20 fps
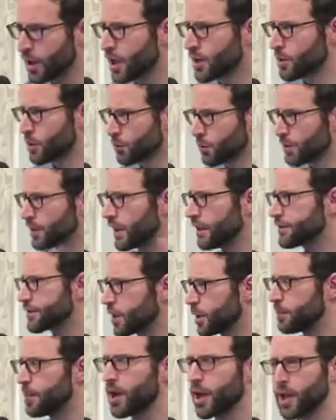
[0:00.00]
And when we left
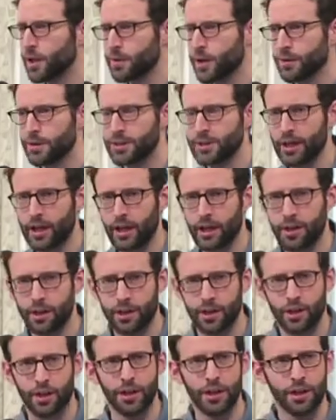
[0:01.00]
Sao Paulo, I was saying
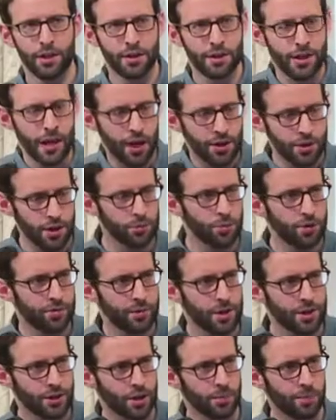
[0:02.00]
that this housing
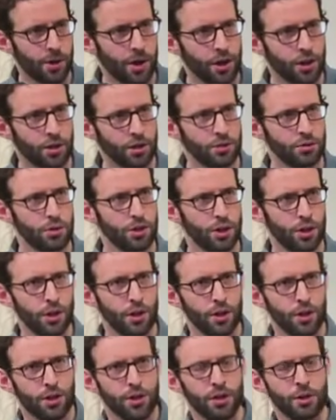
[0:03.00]
movement in Sao Paulo,
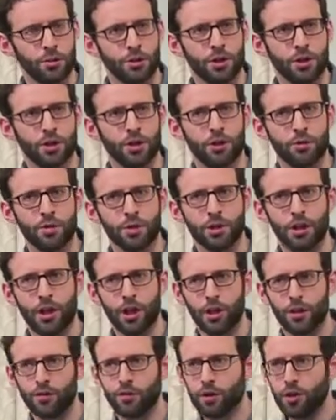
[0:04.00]
it was a
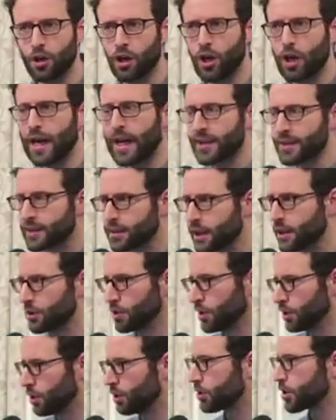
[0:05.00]
kind of
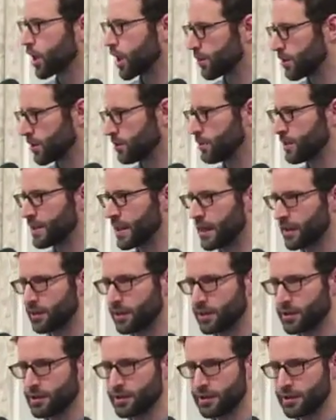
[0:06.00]
accidental low-carbon
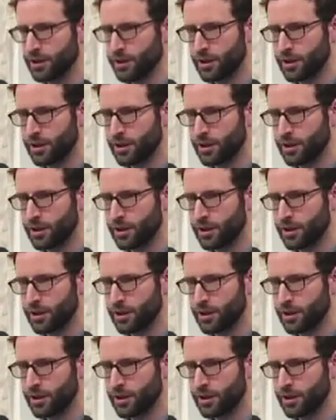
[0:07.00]
protagonist.